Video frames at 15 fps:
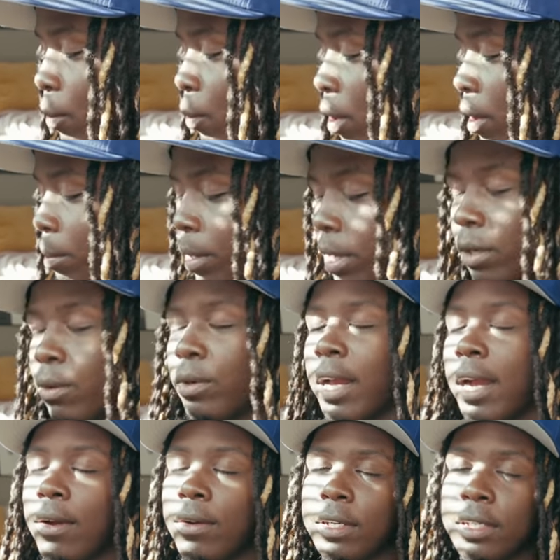of want to buckle
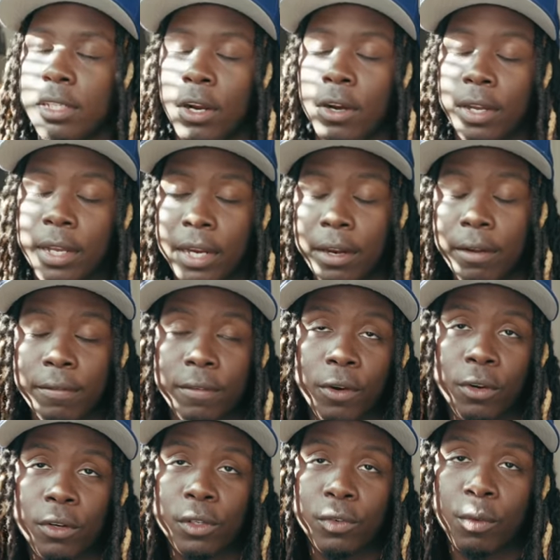down and start getting
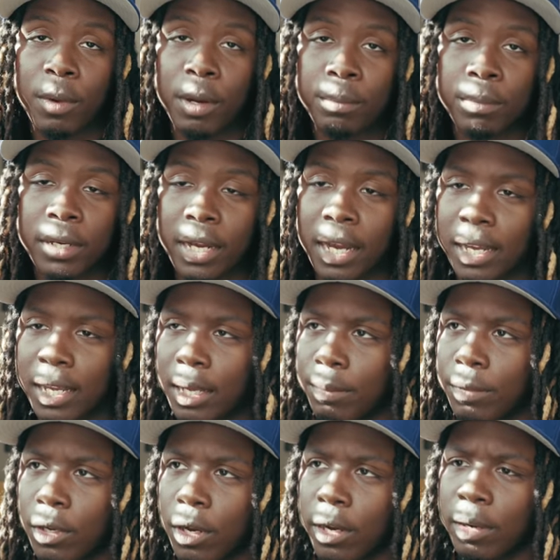photos for my book. I keep
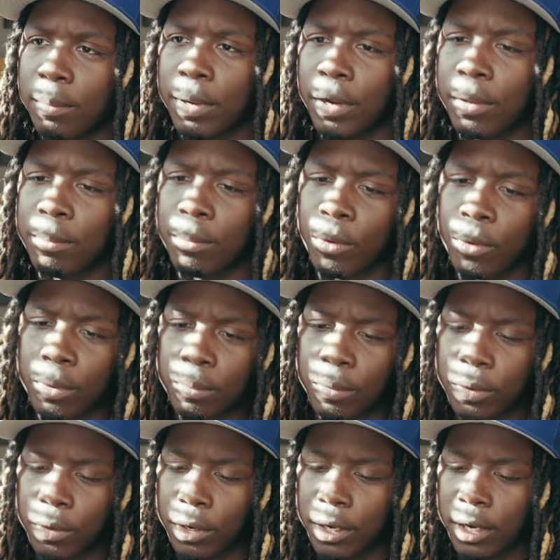talking about it more and
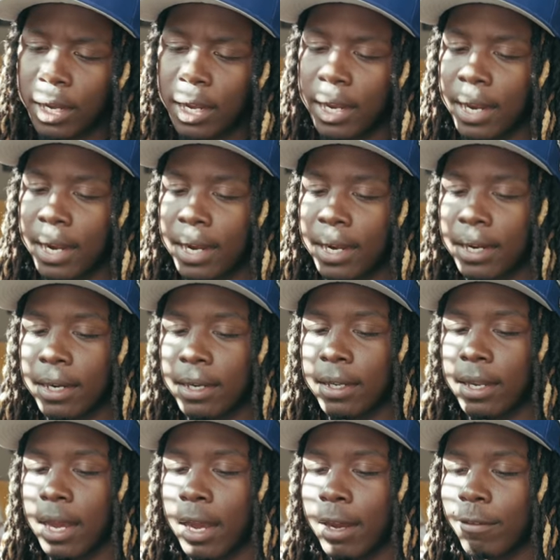more and
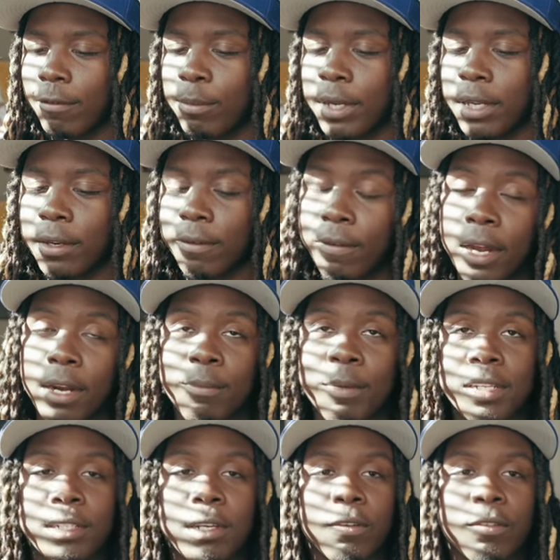I've been finding
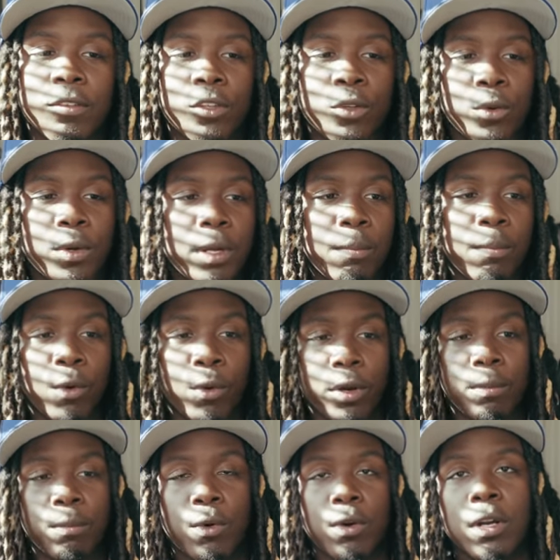myself doing more
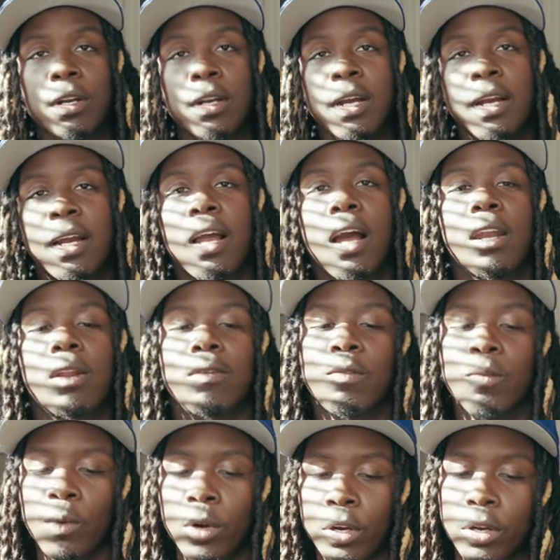and more kind
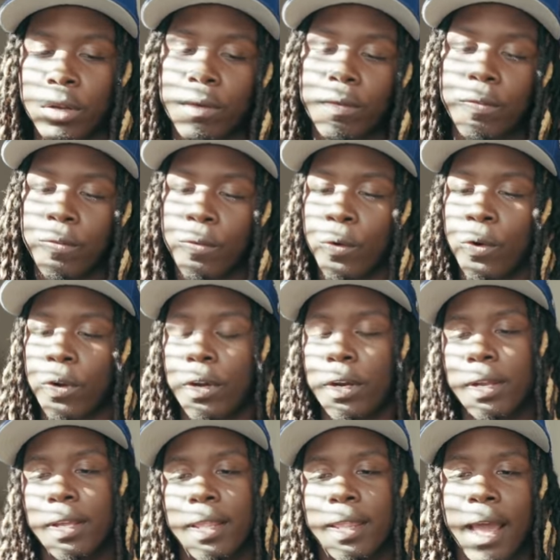of work for
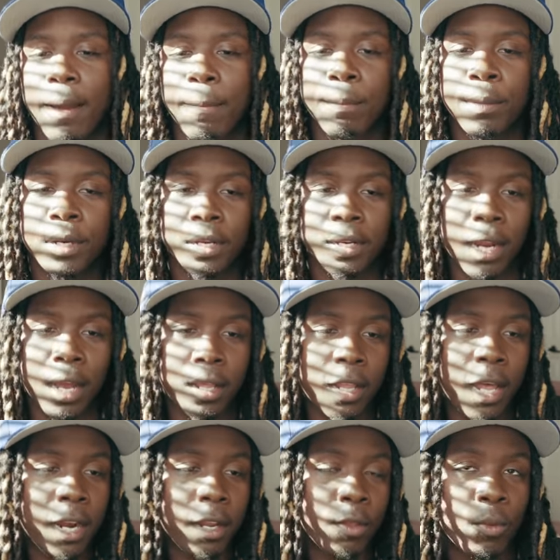that book. Now, a
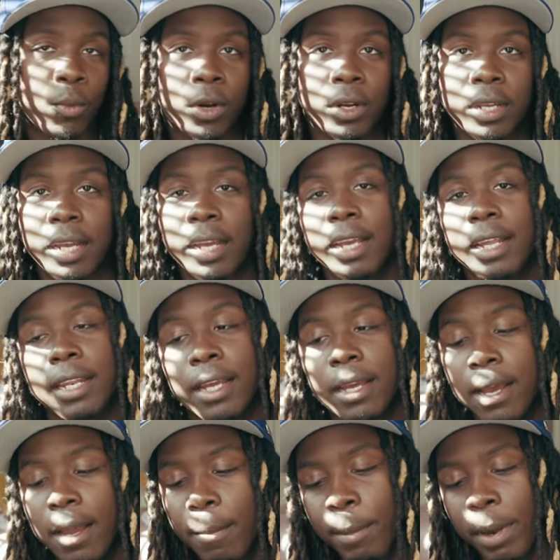lot of the work in
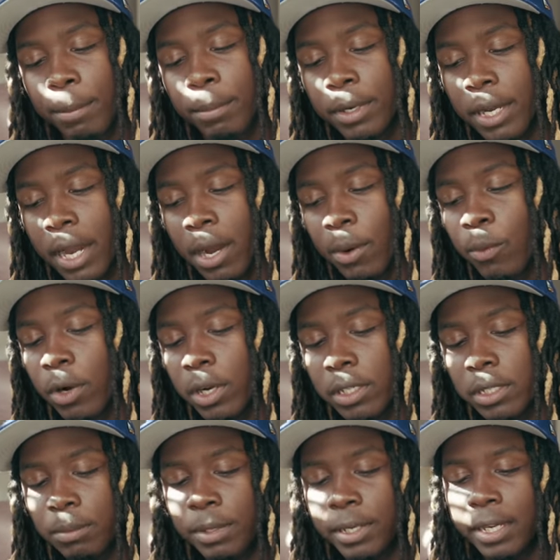my book, I want
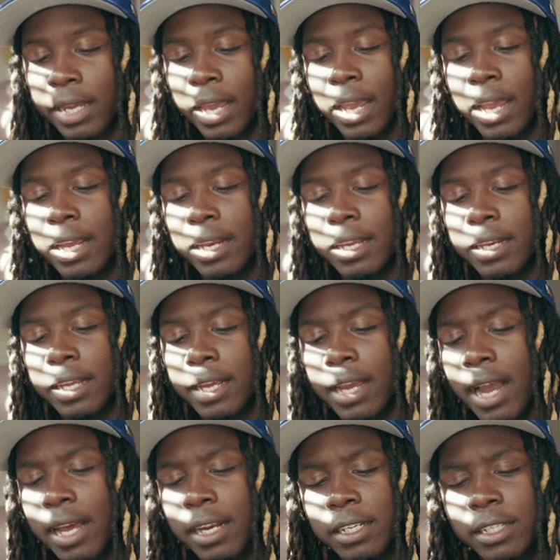to be candid and
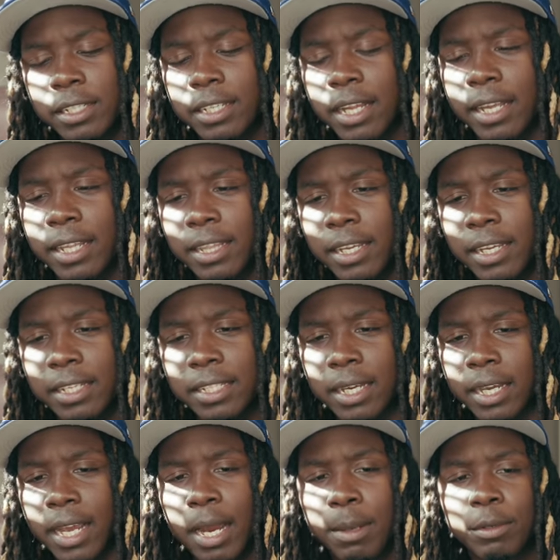kind of just like things I
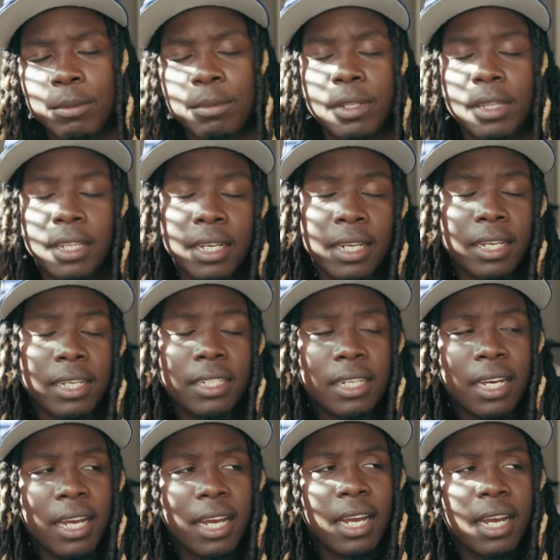capture, but things
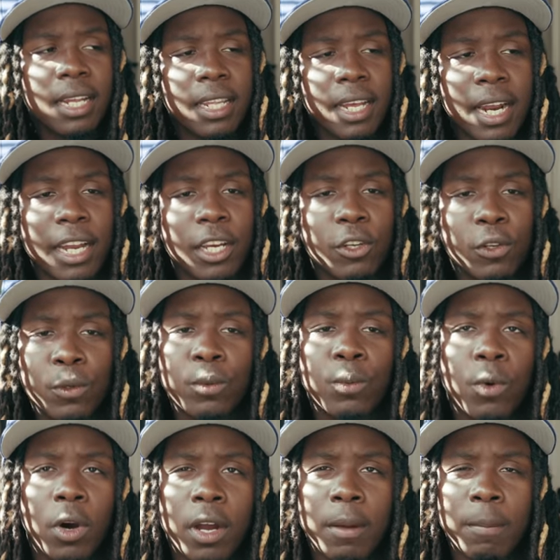that I do
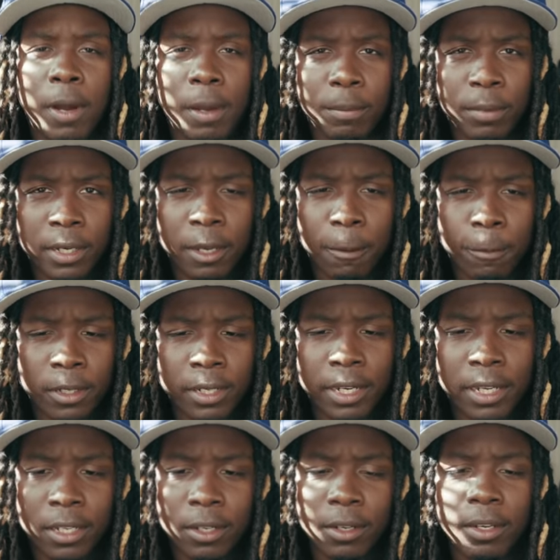want in my book in
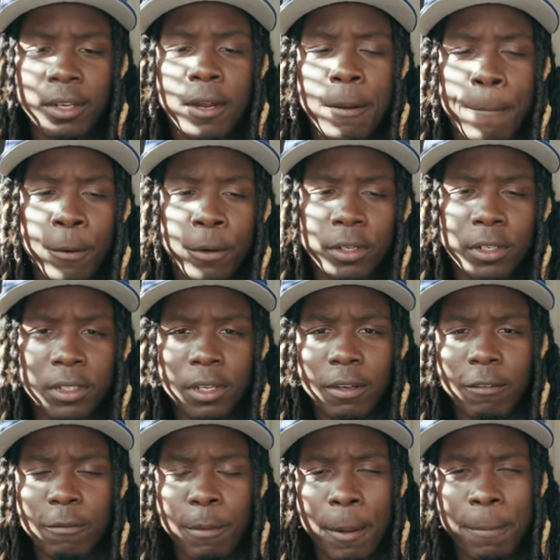particular, portraits
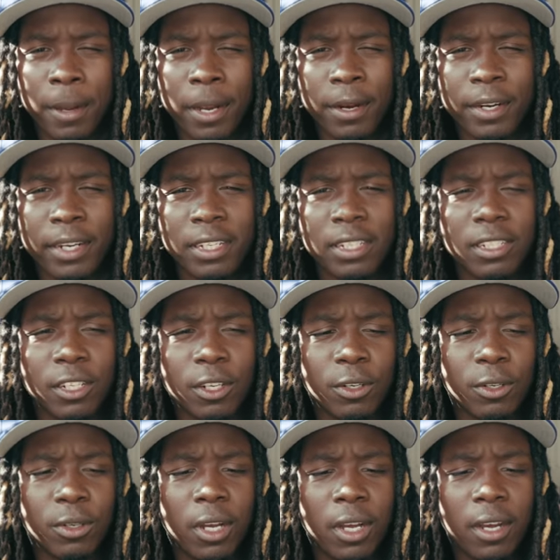of my parents.
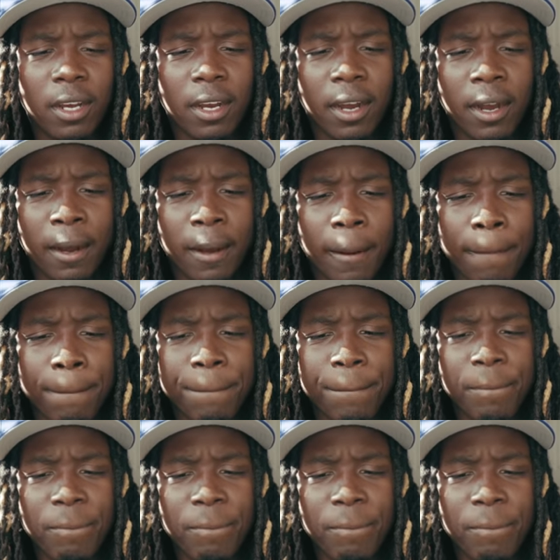So um,